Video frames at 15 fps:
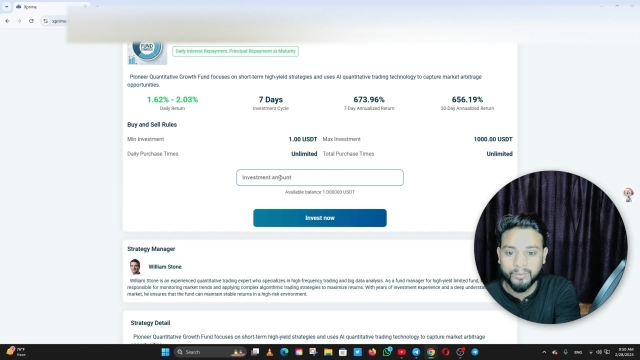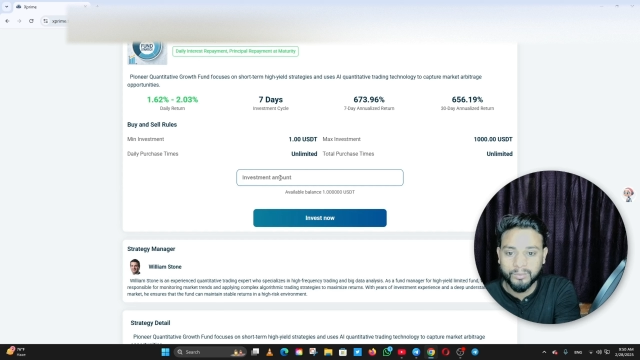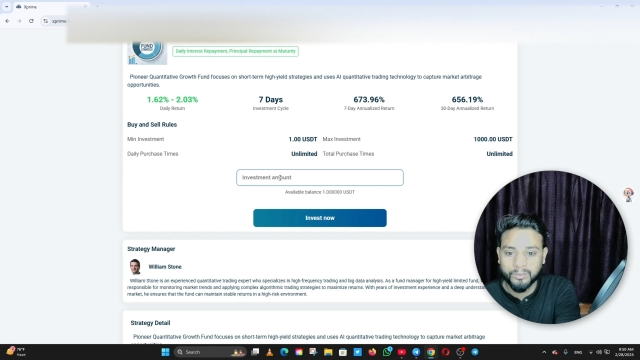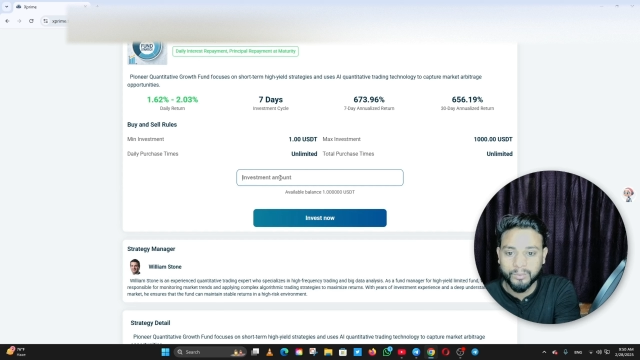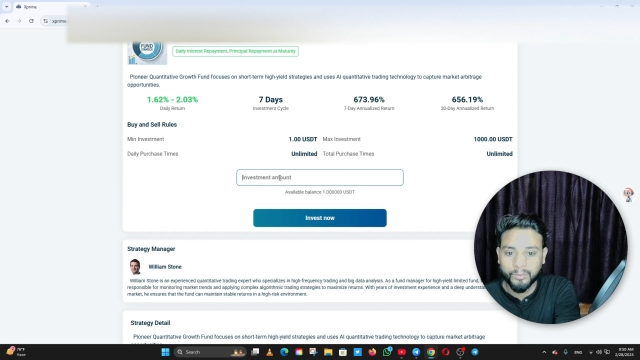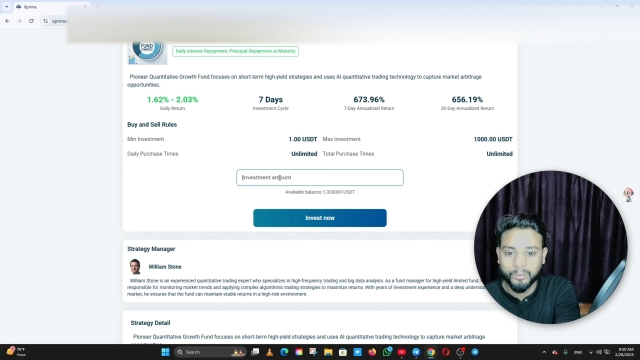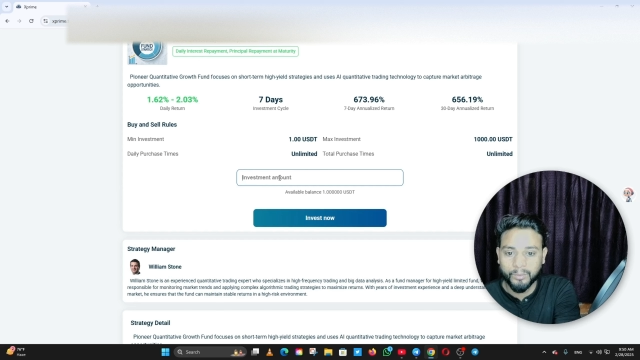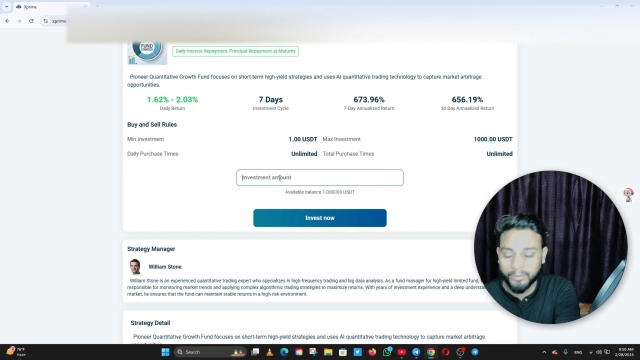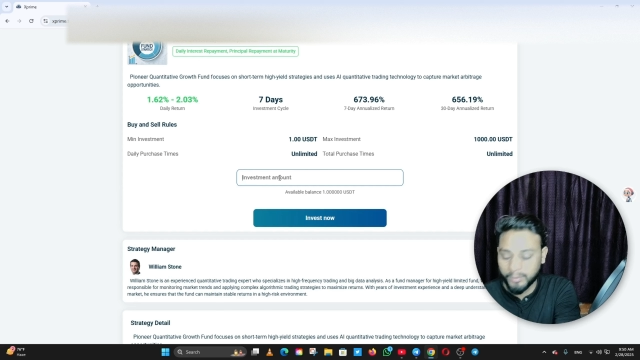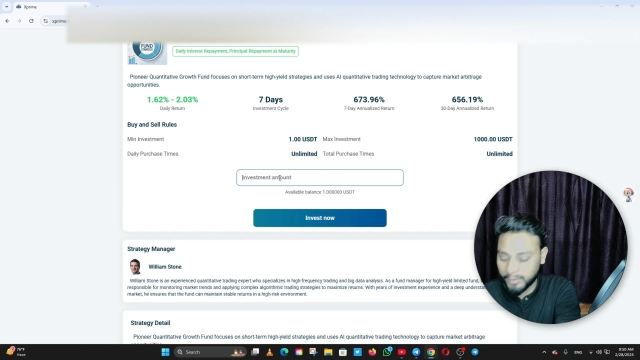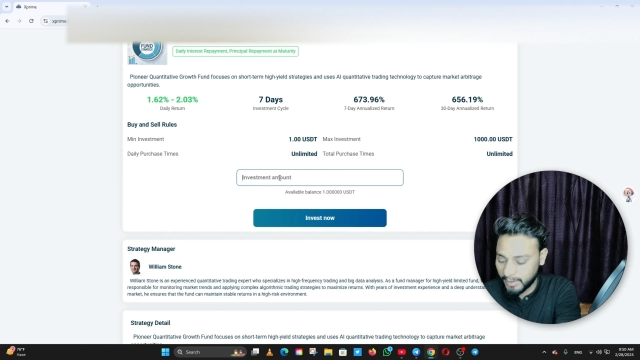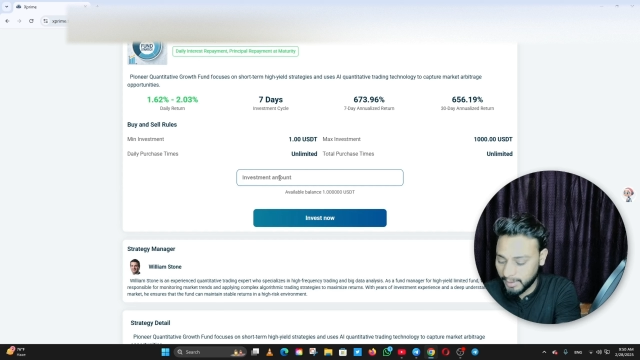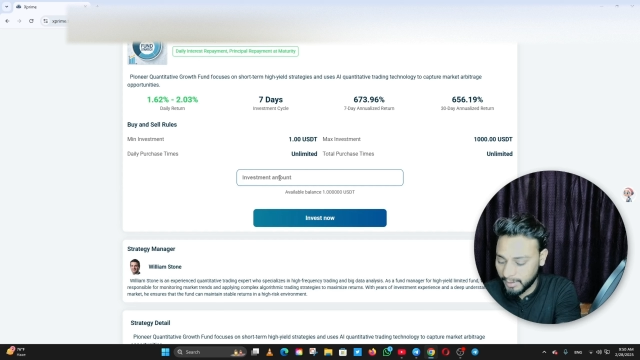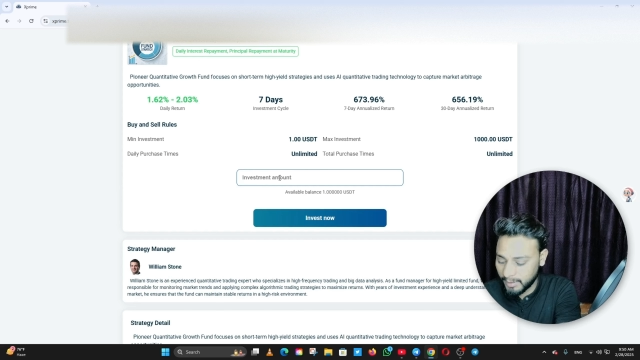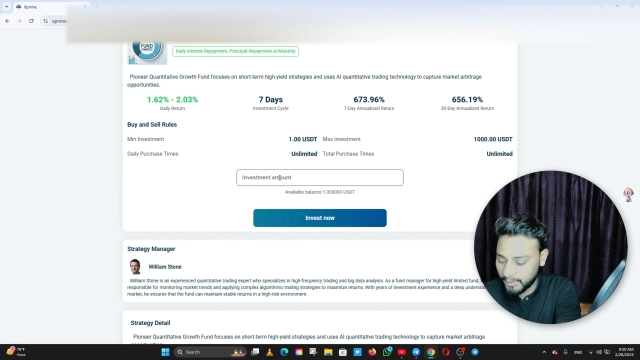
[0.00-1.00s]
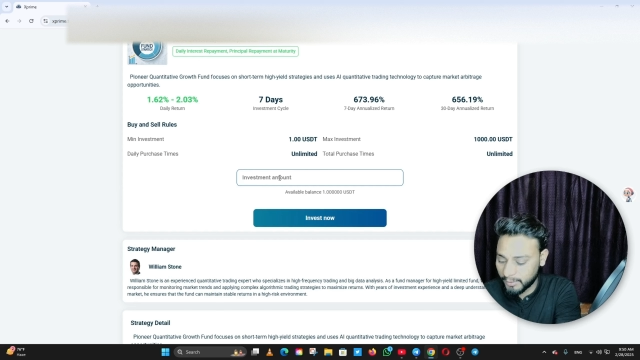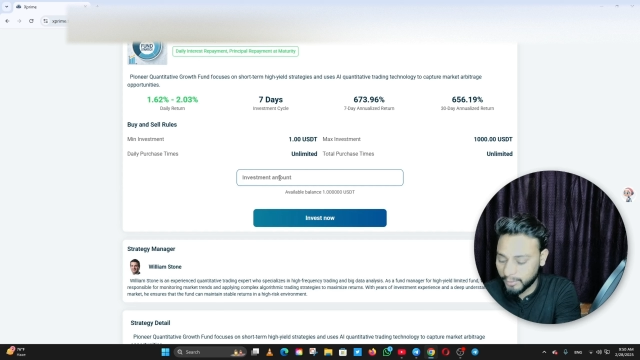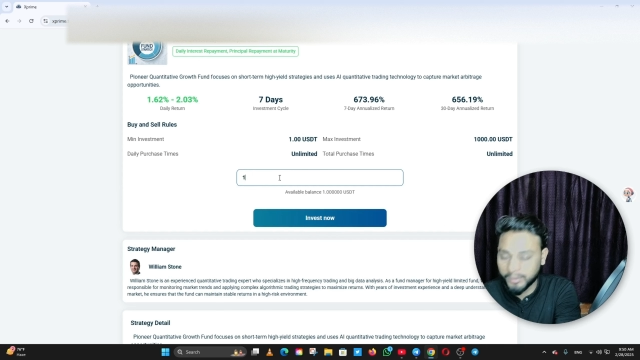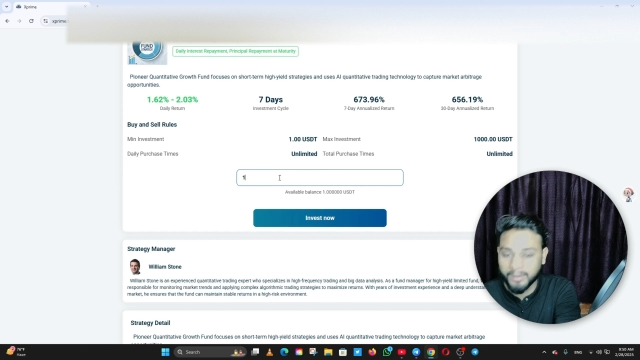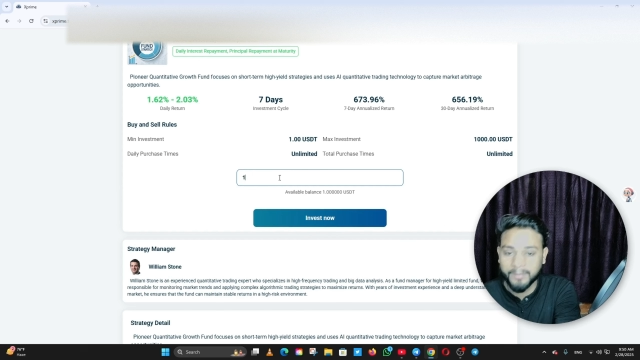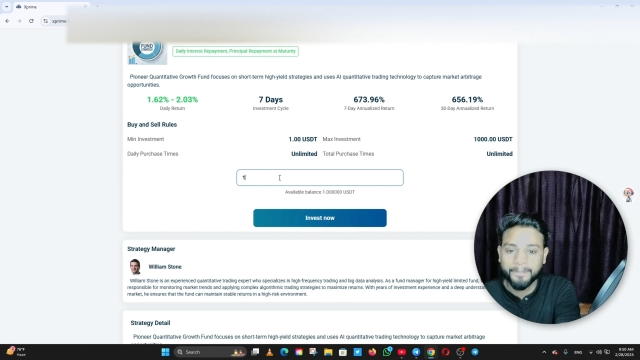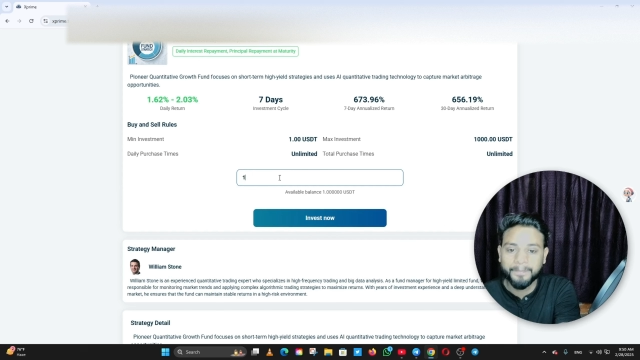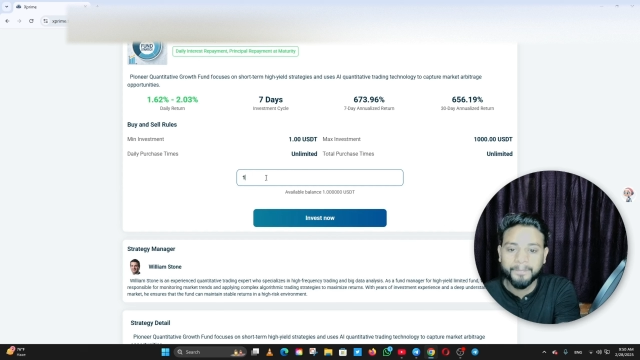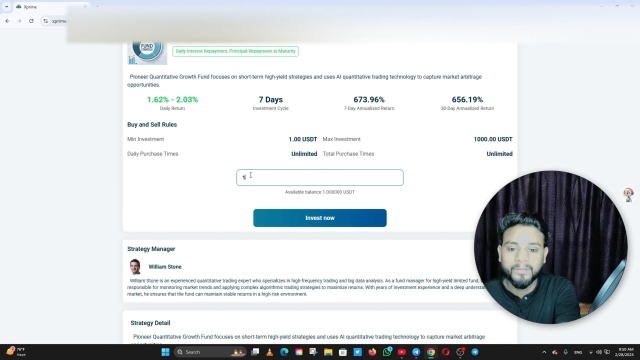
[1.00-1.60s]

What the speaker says: So here you can